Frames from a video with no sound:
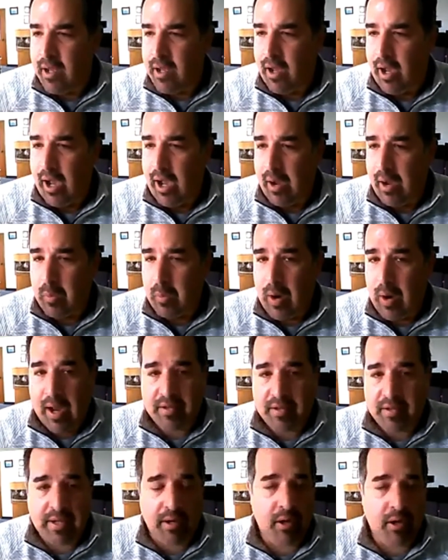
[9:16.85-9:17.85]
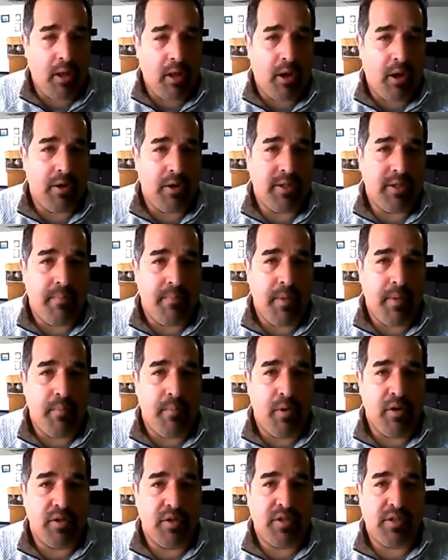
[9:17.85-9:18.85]
We're asking all our team
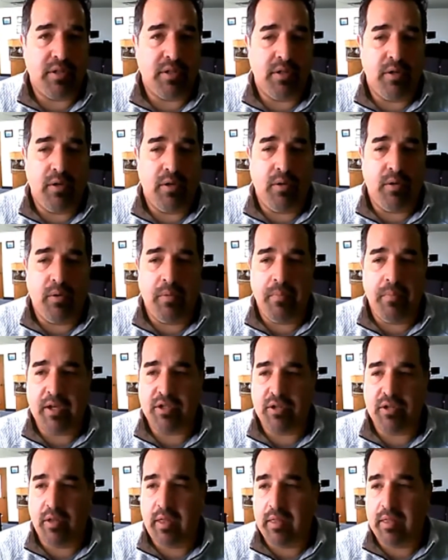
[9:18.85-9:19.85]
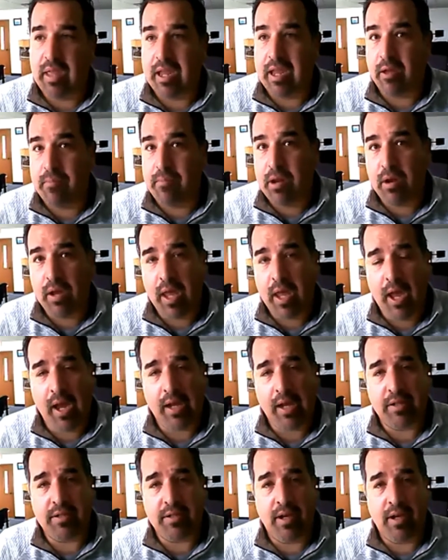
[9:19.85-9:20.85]
members to make sure that they
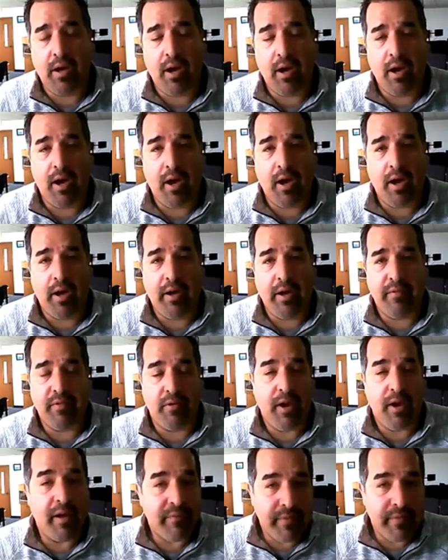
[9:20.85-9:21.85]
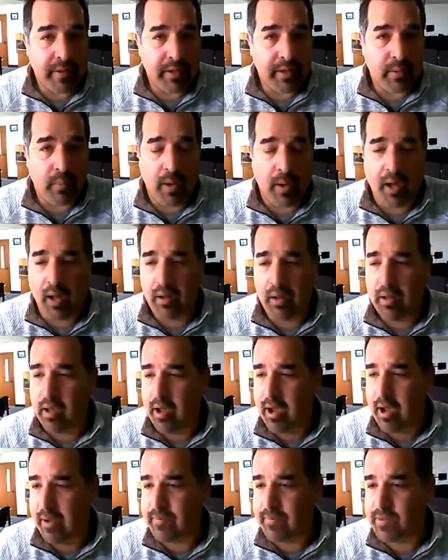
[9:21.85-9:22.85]
communicate if they're not feeling well.
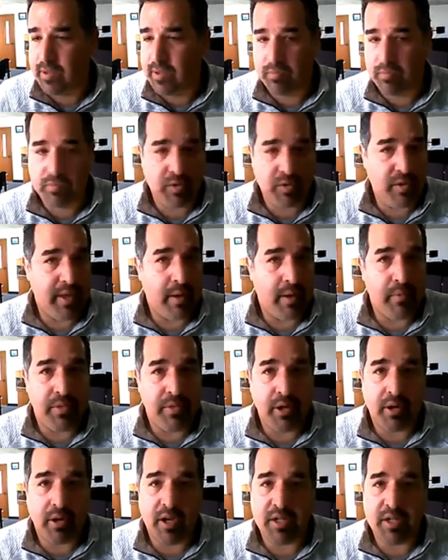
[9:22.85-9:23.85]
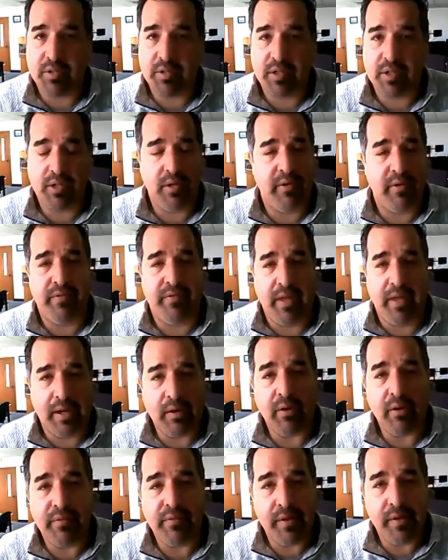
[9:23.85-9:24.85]
So do that with your customers too. If they
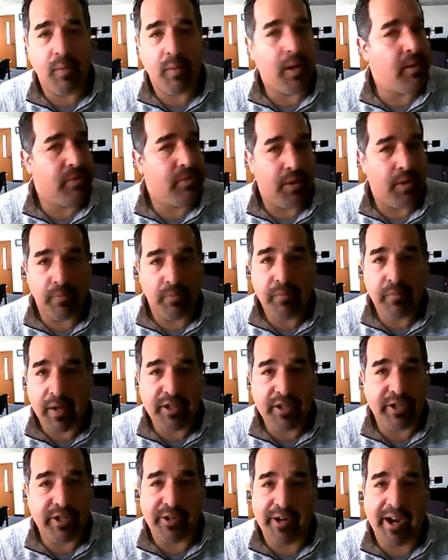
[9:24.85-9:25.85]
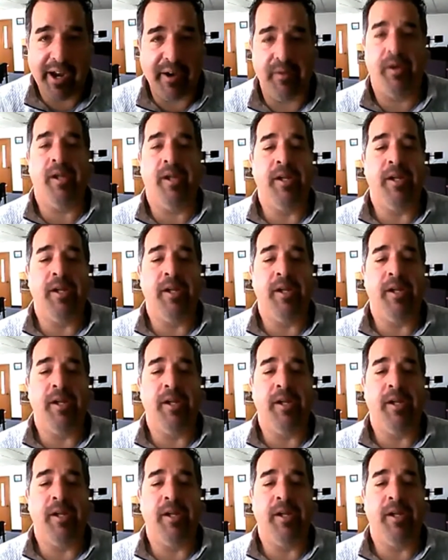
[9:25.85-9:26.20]
don't feel well, don't venture out.